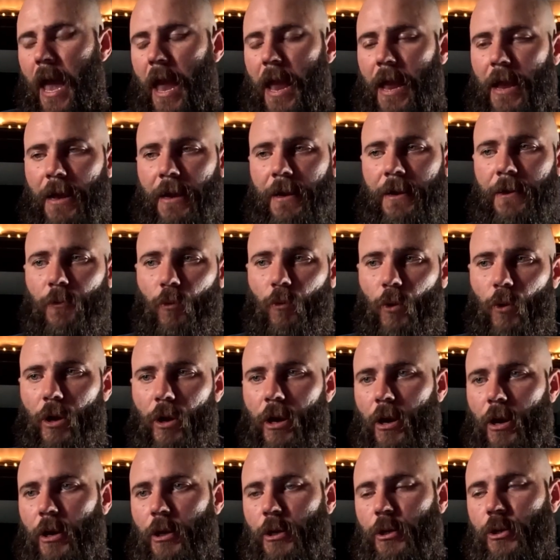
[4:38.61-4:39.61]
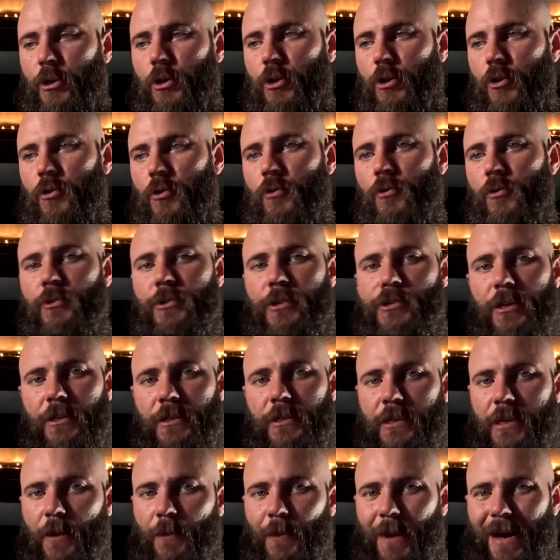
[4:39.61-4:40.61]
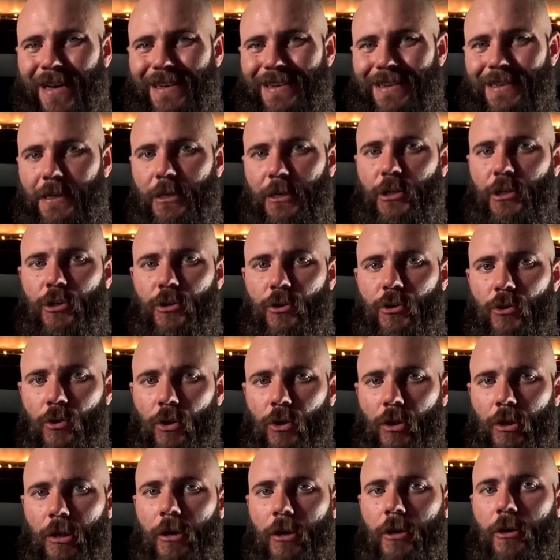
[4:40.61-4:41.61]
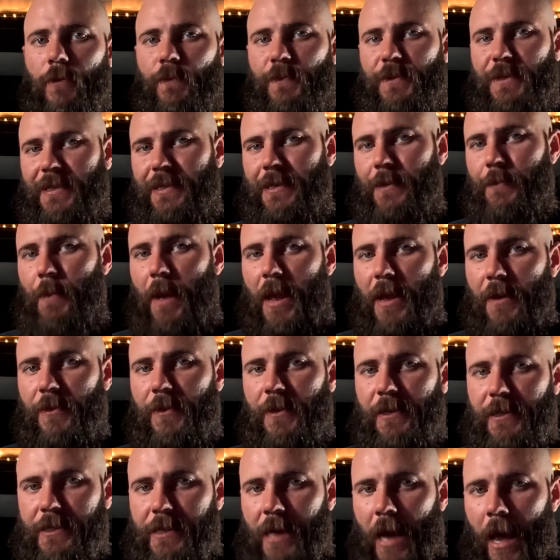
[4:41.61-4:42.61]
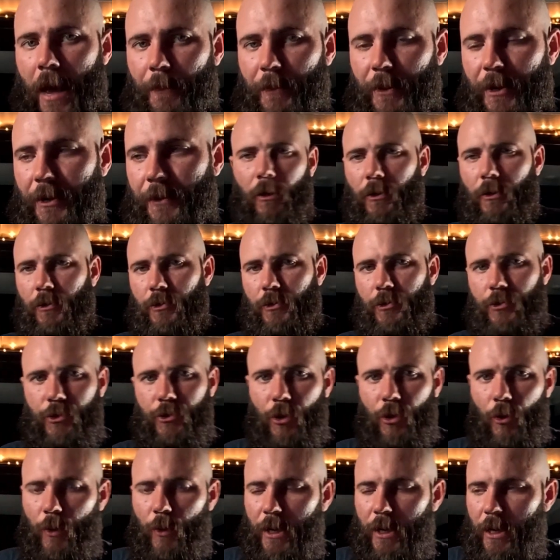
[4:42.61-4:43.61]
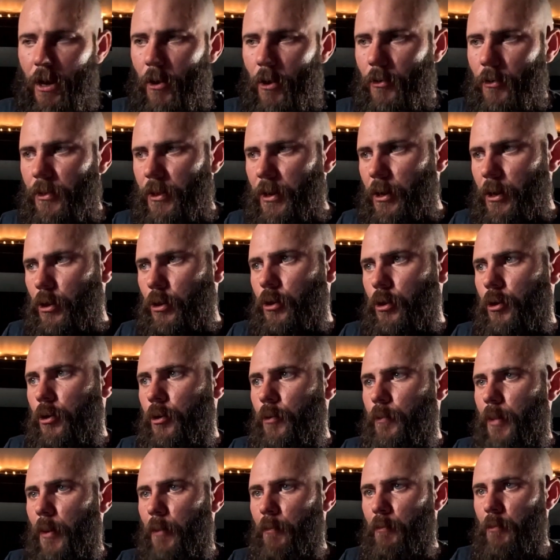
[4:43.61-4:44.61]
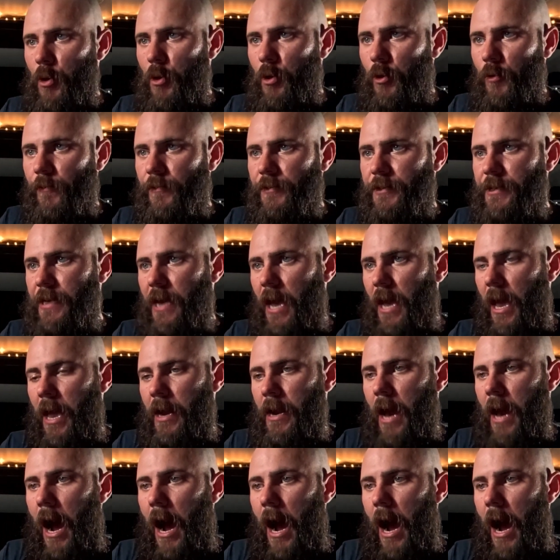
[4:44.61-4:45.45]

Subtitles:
And we're going to use some additional lerps to make this happen. So we know that a lerp moves an